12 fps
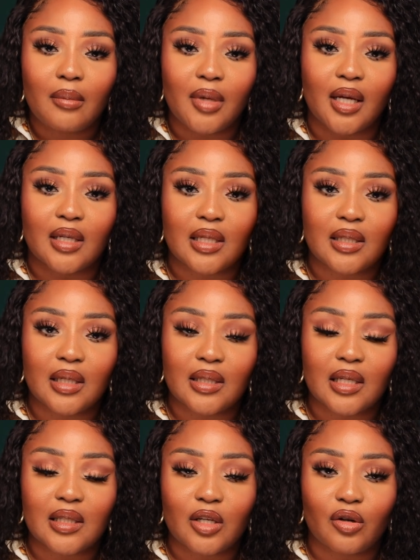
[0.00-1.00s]
because this is
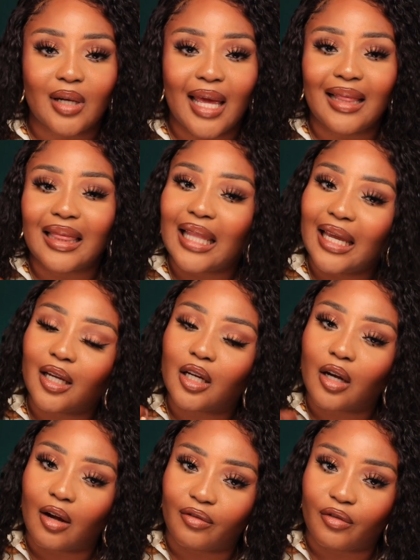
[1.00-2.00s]
considered a light
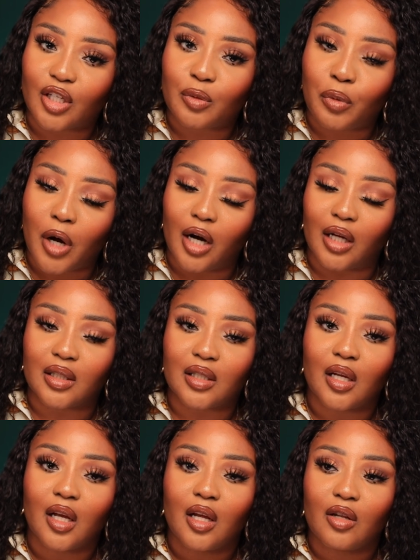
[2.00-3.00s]
coverage product
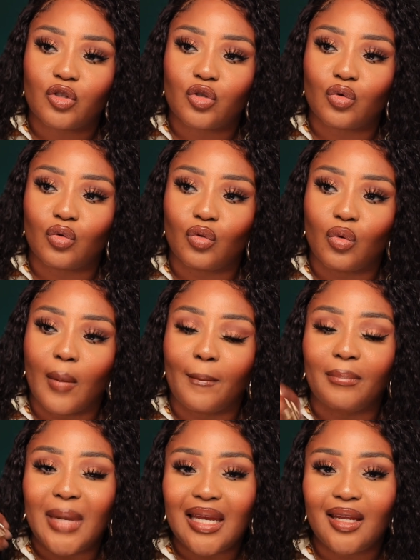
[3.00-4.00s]
to
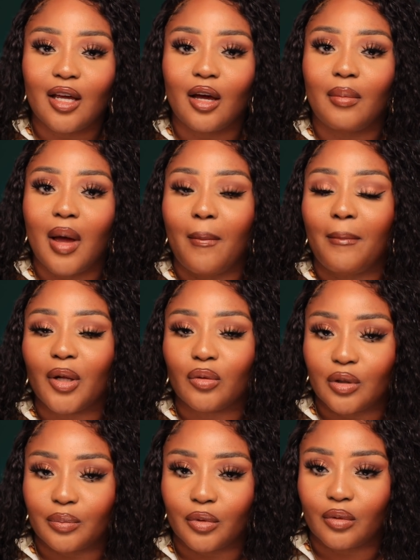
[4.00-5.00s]
medium
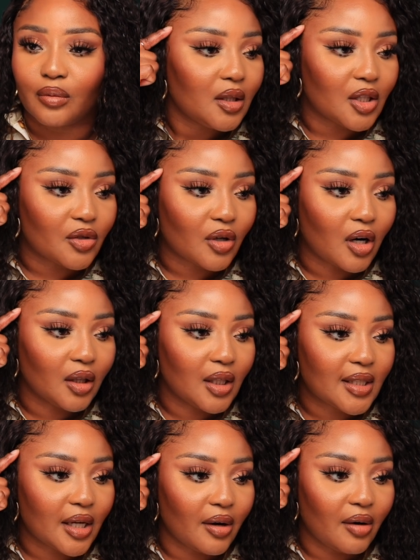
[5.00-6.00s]
buildable. Disregard
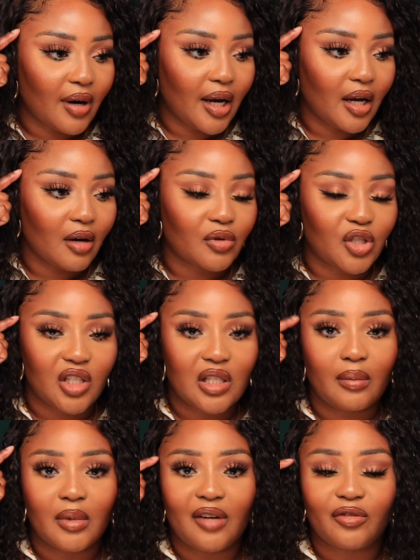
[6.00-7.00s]
this area right here, was just
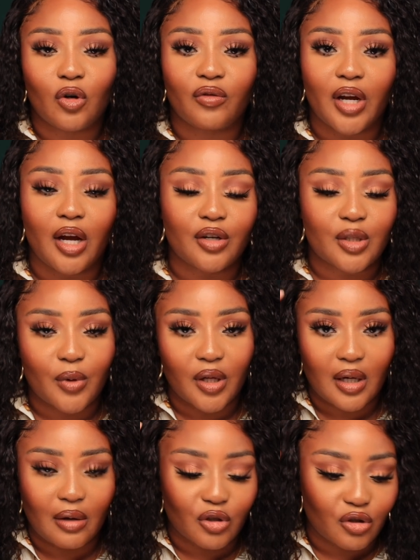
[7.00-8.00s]
some leftover hairspray
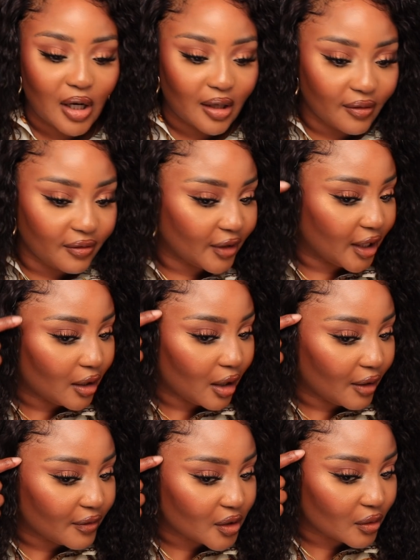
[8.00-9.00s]
that I was trying to flake
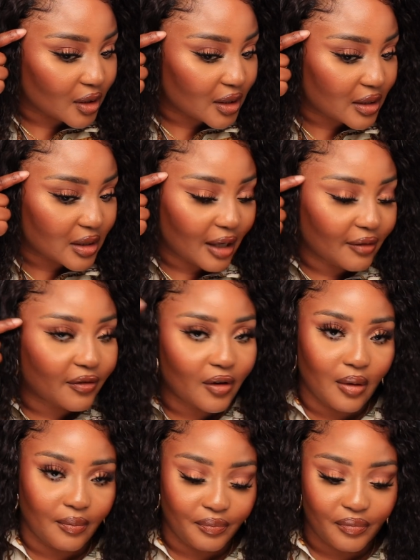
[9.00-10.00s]
off, so this is not
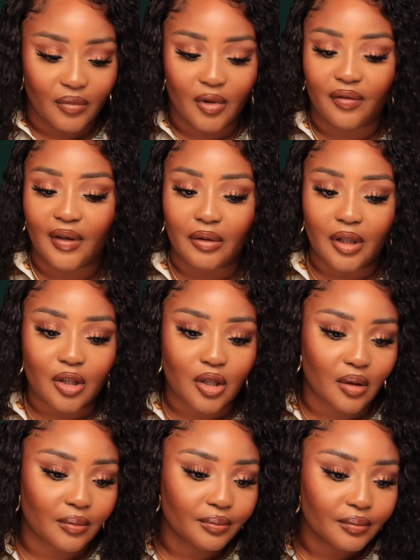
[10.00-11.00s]
from the
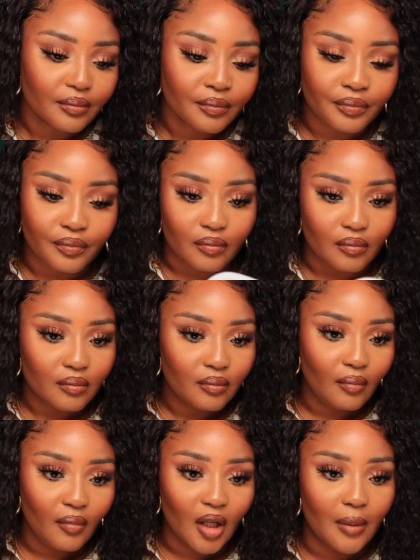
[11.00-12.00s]
foundation,
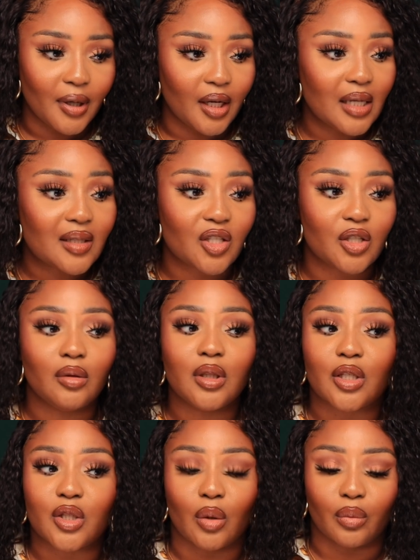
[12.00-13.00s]
but it still
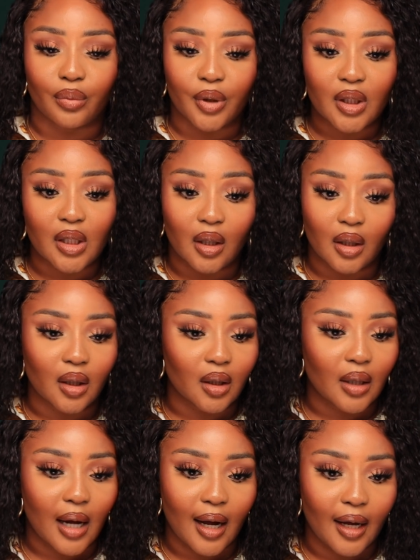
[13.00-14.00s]
looks really
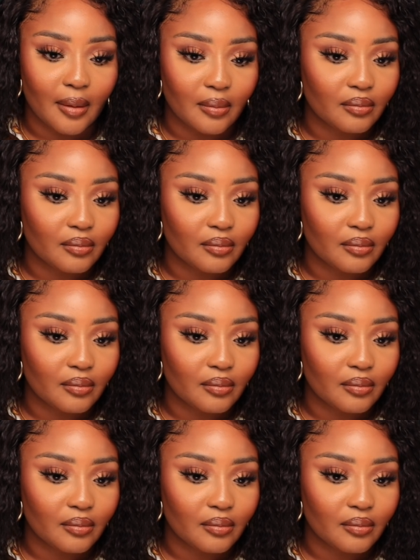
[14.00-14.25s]
good. I